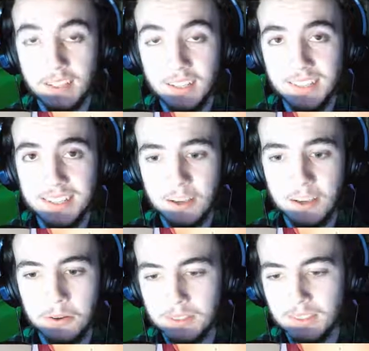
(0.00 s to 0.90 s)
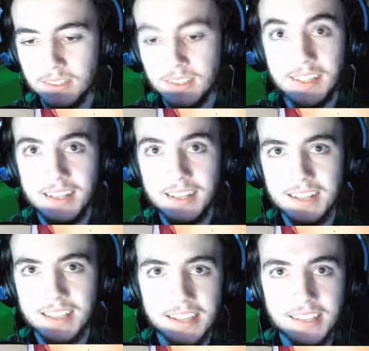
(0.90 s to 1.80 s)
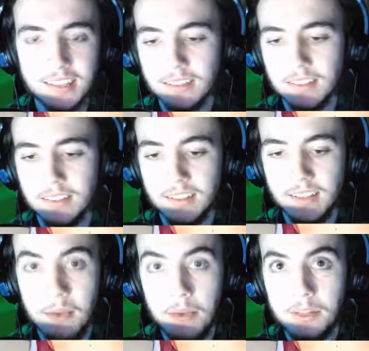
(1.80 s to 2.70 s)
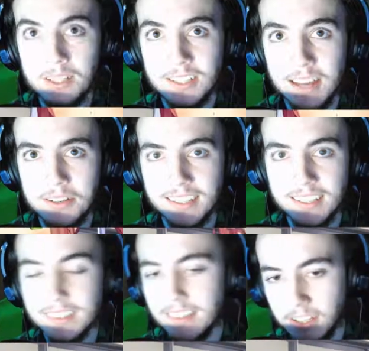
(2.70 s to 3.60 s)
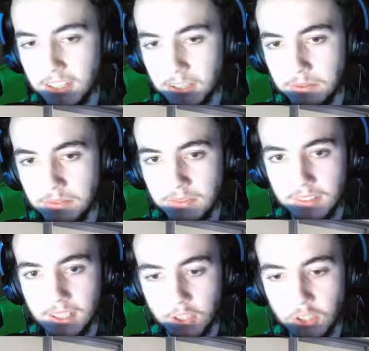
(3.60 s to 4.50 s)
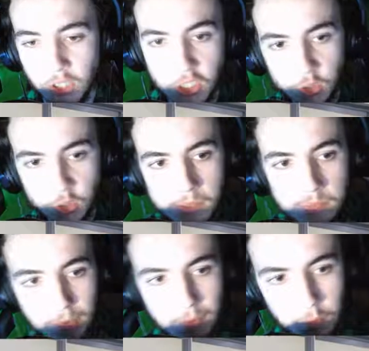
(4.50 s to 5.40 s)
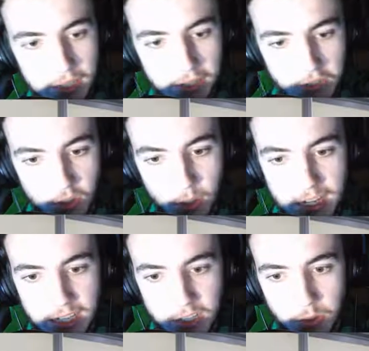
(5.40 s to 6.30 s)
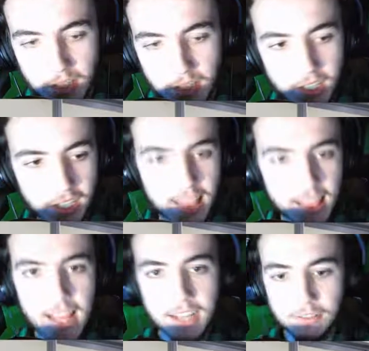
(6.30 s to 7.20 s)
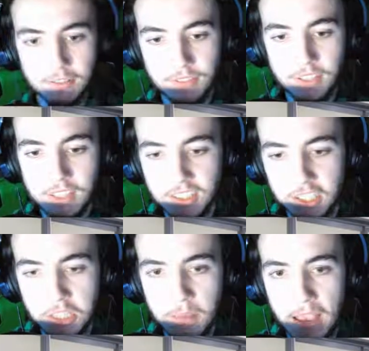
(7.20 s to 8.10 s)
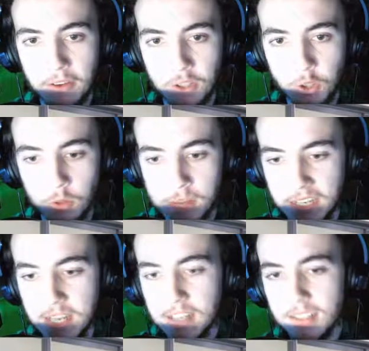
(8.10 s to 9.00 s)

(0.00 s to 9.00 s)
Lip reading: Is that so? In that case, I won't let you down, Dinga. Thank you. And then she sweeps everyone else away to a land of despair and torment.